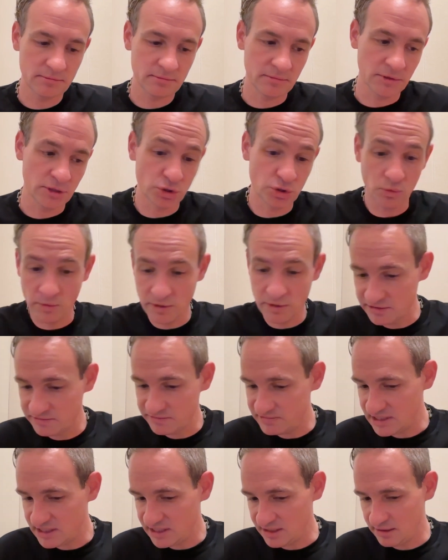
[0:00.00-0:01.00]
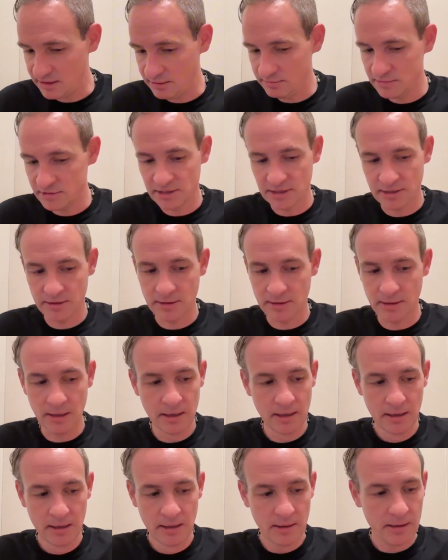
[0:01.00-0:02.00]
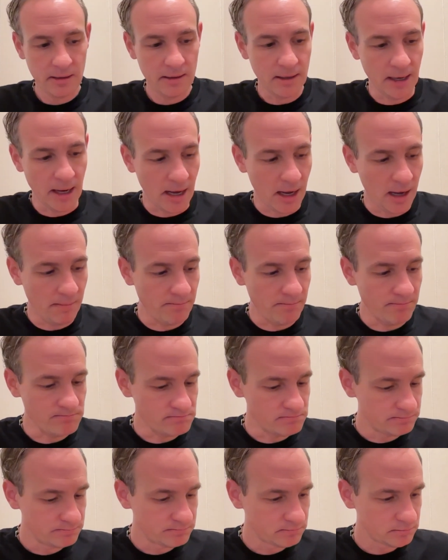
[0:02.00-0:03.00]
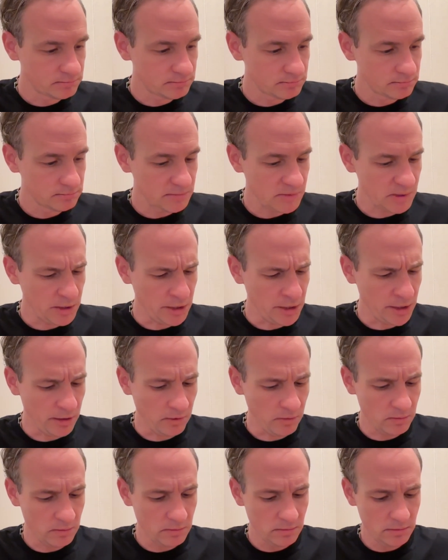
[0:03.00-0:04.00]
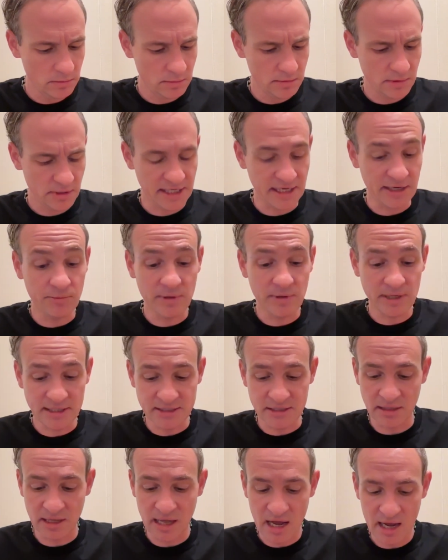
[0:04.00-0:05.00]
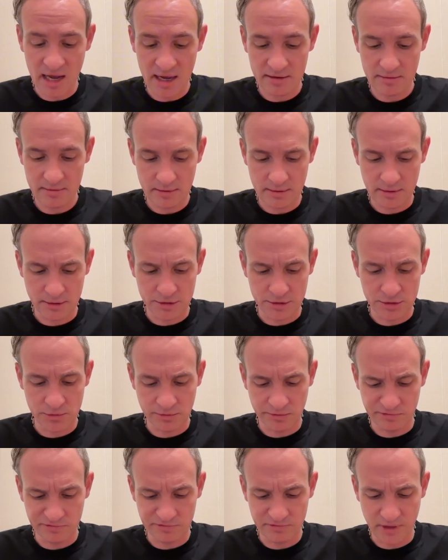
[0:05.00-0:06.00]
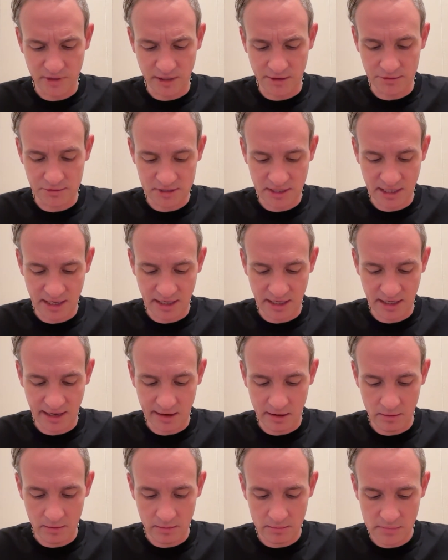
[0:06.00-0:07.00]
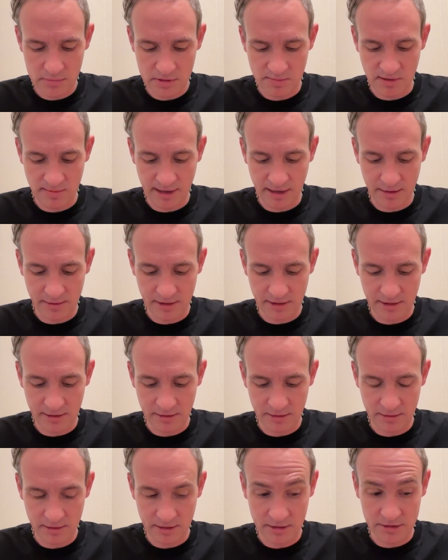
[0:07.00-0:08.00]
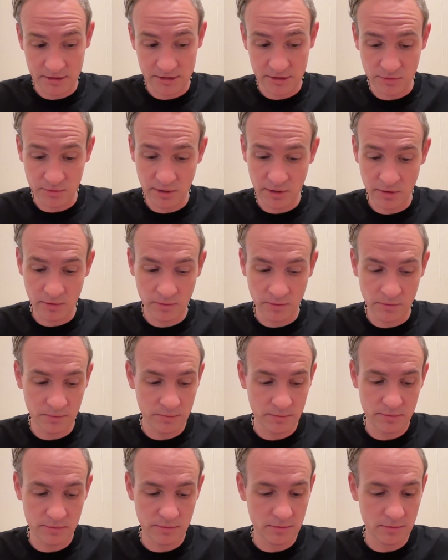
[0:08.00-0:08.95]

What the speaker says: the joys of teams, and um, you know, he reads a lot in sort of understanding how to be better here at the studio.